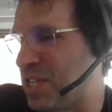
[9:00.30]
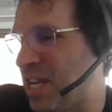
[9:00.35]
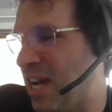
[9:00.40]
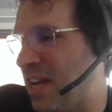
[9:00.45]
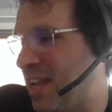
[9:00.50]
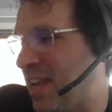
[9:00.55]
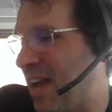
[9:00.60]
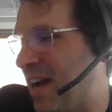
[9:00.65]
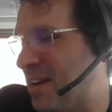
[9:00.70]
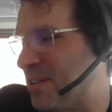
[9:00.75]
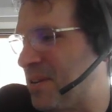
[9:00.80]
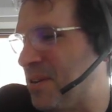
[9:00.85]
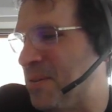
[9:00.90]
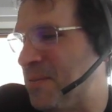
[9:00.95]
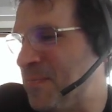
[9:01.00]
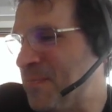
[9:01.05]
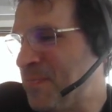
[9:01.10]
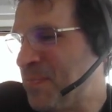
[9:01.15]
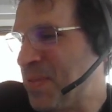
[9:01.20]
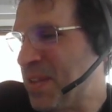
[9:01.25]

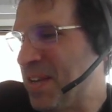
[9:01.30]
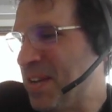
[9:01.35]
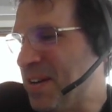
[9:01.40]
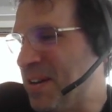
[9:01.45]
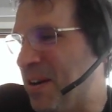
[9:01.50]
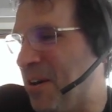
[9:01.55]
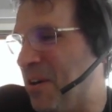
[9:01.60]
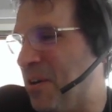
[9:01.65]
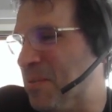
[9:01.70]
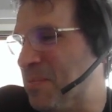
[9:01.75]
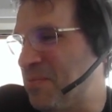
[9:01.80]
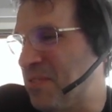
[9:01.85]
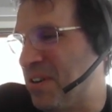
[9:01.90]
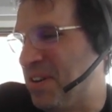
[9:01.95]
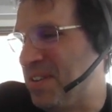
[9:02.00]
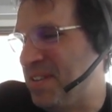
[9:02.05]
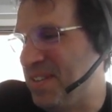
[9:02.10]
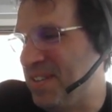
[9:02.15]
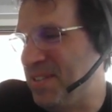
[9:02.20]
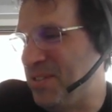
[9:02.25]
Santiago home
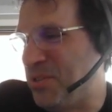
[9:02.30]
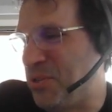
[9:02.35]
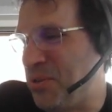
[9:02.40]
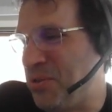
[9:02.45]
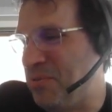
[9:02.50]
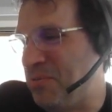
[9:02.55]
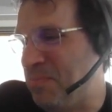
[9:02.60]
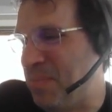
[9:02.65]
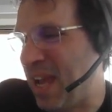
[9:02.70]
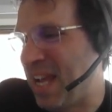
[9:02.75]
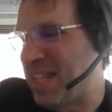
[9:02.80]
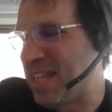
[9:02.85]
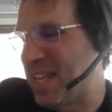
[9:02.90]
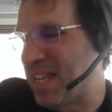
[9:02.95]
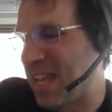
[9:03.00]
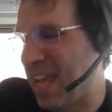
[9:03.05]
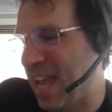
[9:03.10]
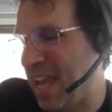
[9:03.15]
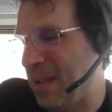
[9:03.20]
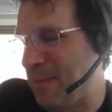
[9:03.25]
run to make the
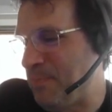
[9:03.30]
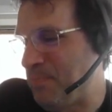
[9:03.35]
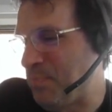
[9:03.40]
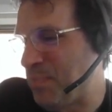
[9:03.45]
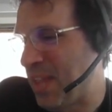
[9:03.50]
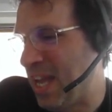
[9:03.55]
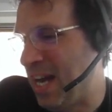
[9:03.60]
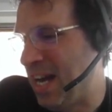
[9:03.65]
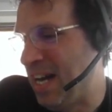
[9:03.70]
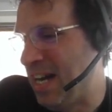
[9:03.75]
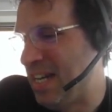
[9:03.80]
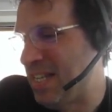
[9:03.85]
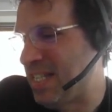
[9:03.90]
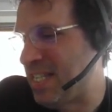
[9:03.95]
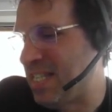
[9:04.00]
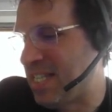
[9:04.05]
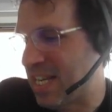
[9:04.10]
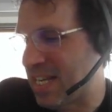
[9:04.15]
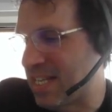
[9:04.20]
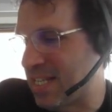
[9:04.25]
game
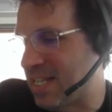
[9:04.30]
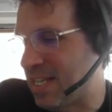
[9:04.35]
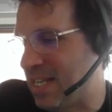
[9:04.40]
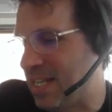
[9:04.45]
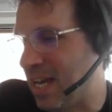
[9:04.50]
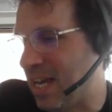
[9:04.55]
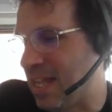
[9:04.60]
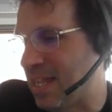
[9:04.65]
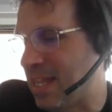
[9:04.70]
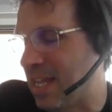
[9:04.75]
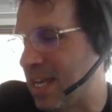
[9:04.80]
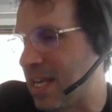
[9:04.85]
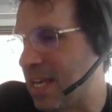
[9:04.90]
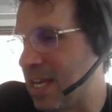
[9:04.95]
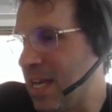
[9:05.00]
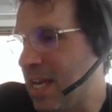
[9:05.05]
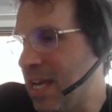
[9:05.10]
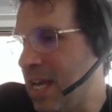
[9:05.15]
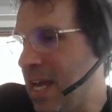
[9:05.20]
6-0.